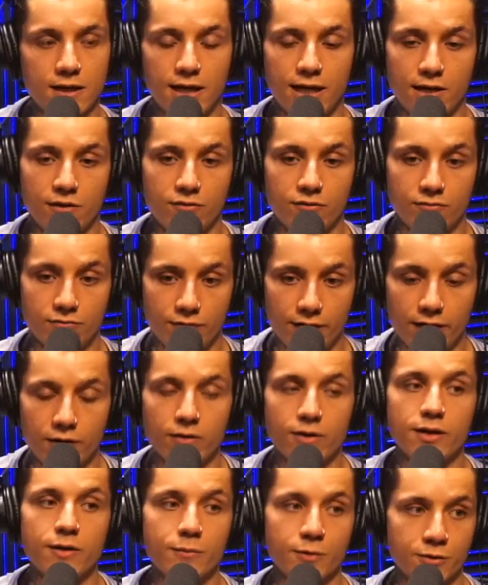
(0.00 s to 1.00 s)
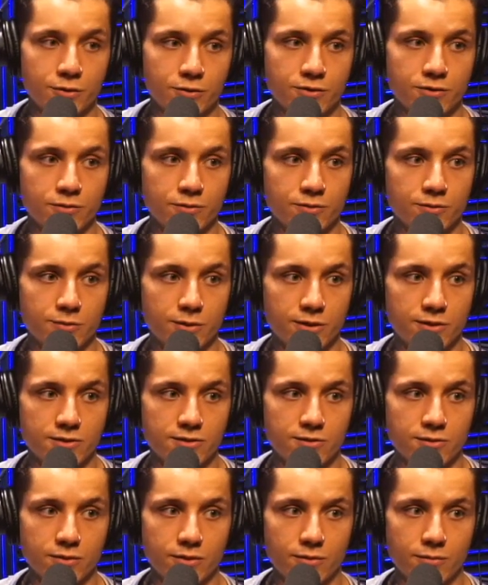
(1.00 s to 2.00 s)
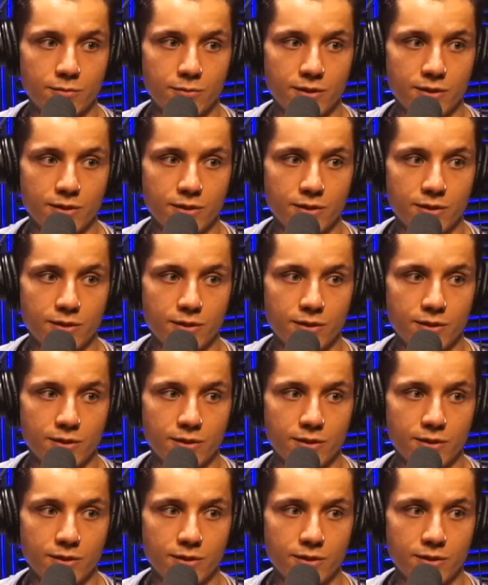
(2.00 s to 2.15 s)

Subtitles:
had a very emotional response to it